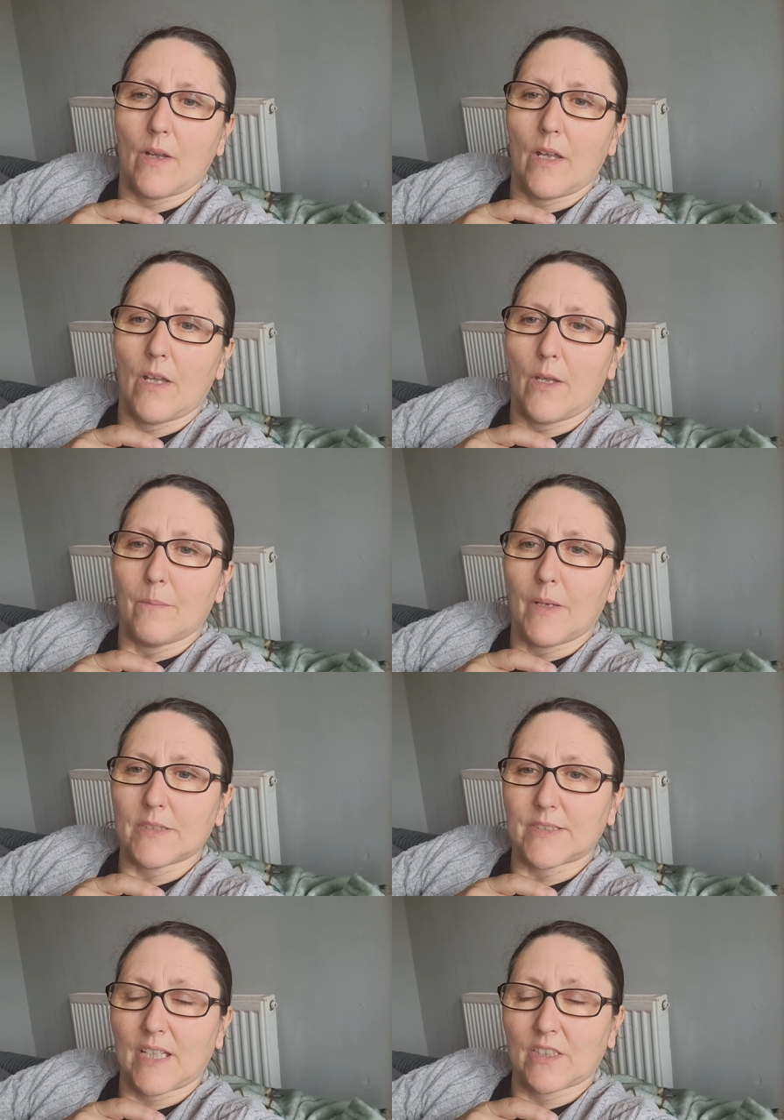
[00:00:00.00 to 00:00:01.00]
um, I
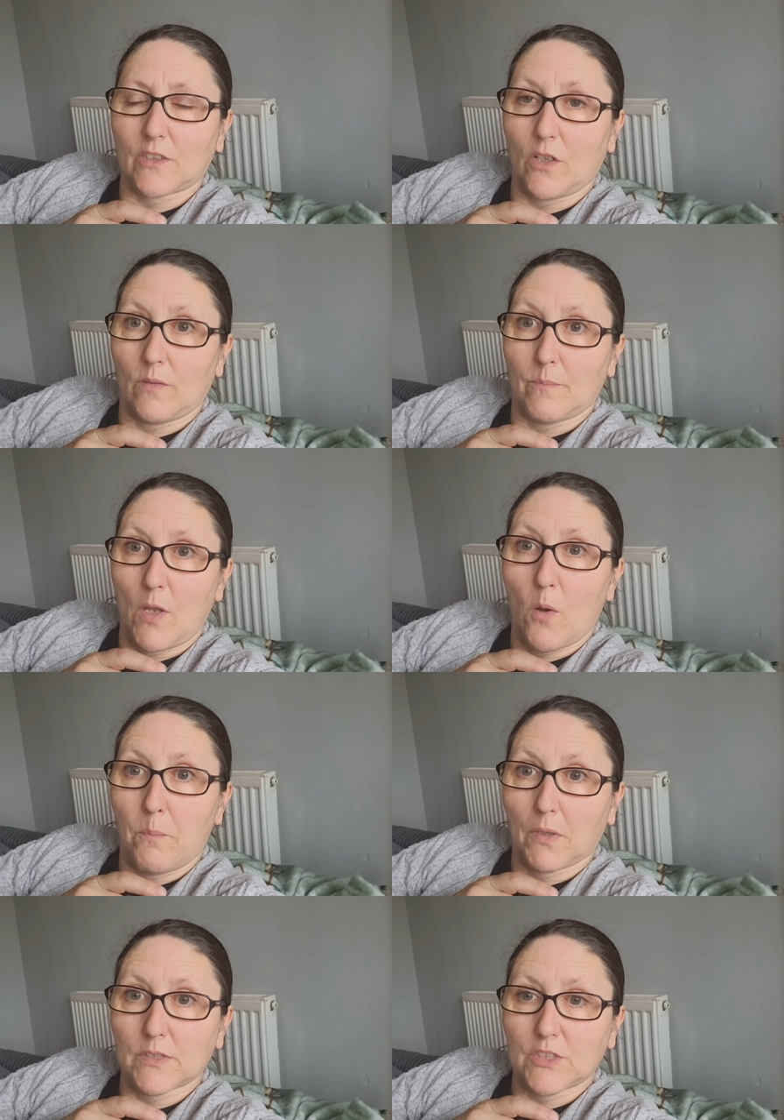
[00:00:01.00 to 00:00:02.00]
start got my
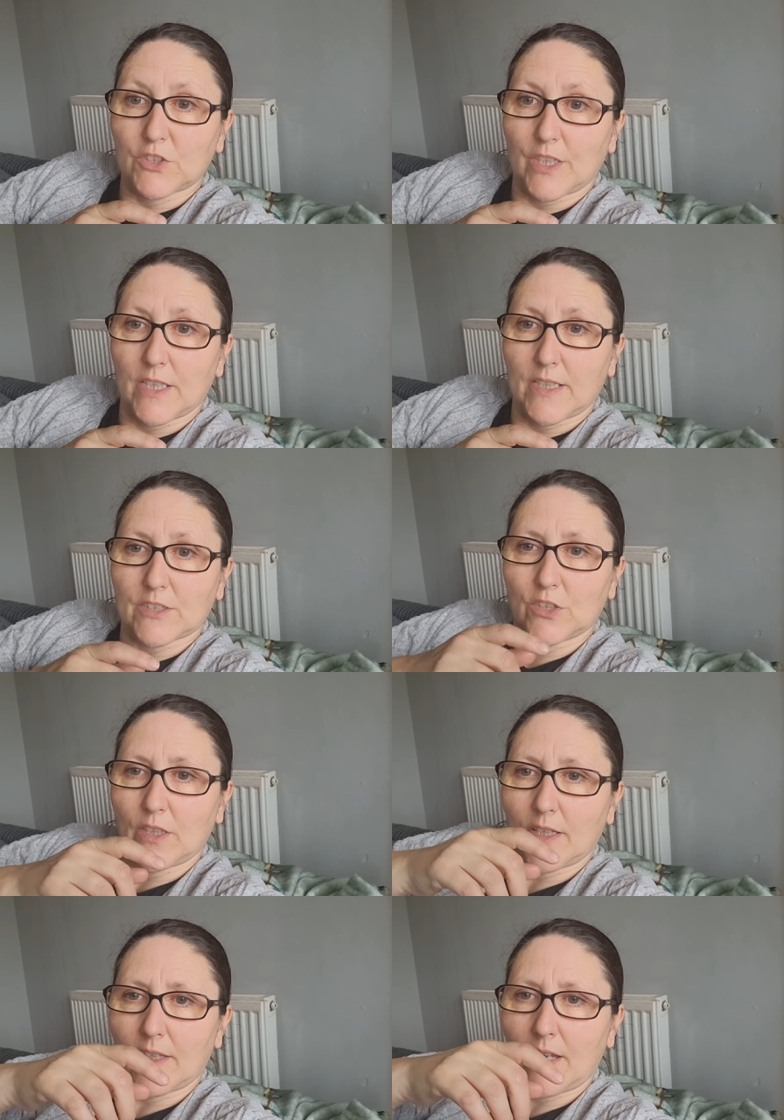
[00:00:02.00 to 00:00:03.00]
old body shakes, you
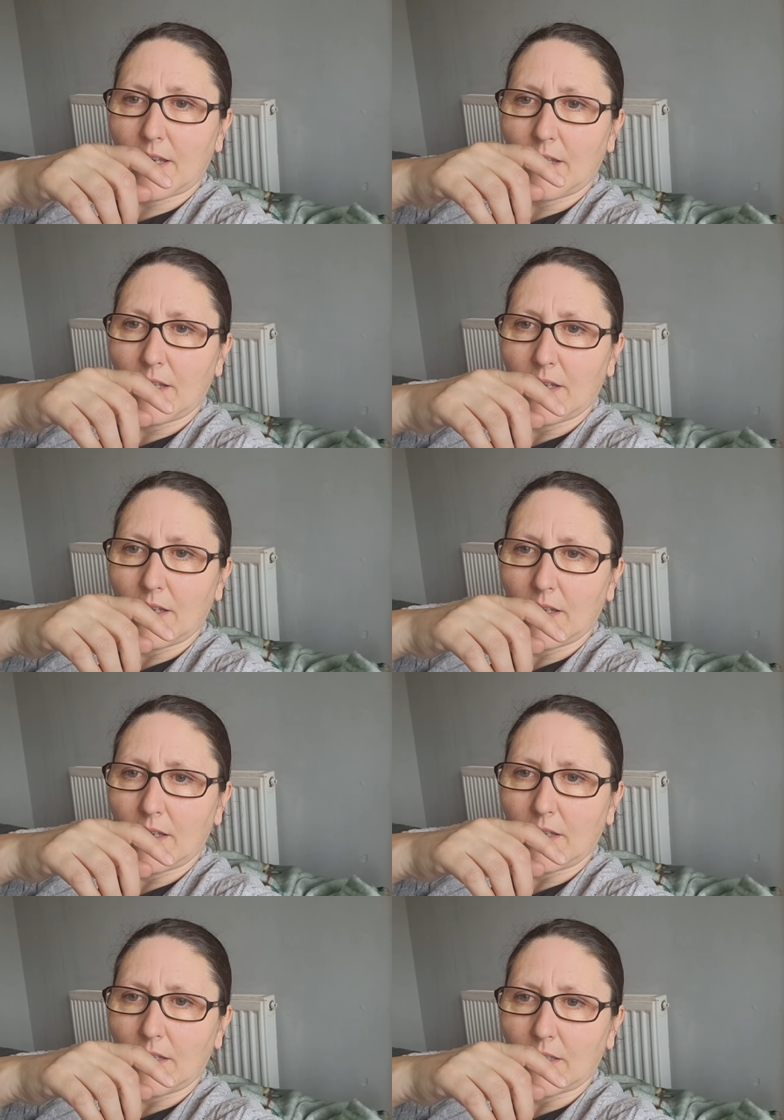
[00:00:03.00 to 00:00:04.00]
know, like that.
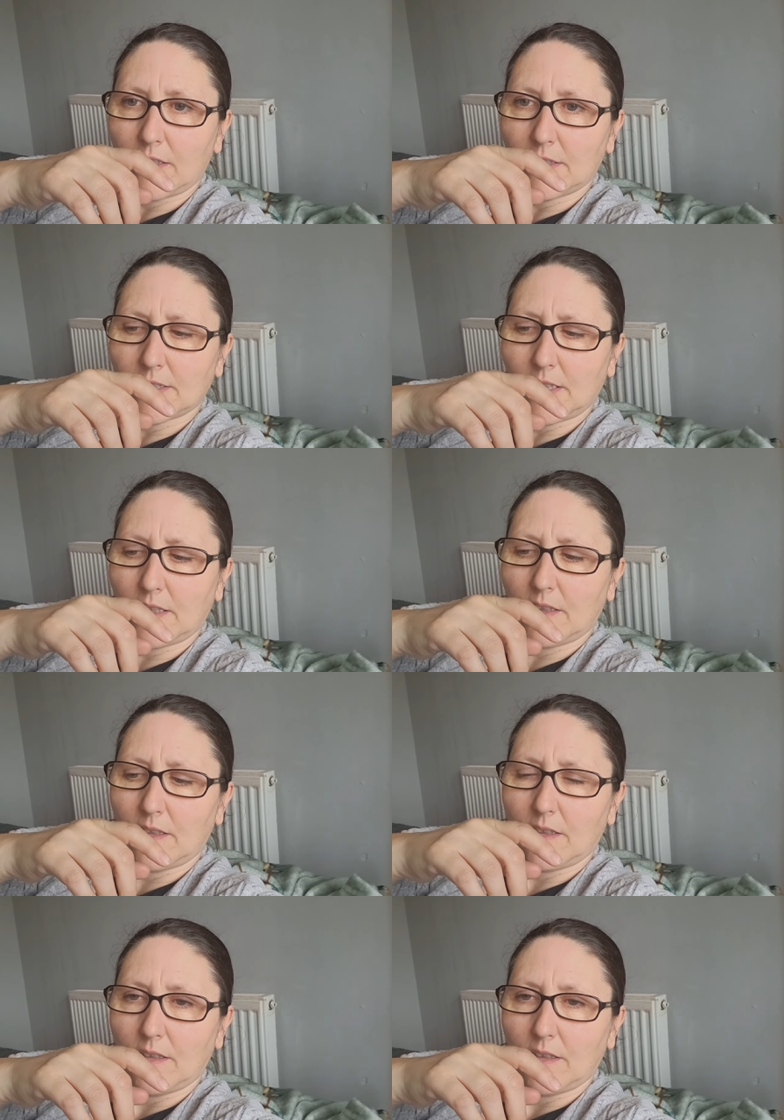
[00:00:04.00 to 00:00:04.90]
See it?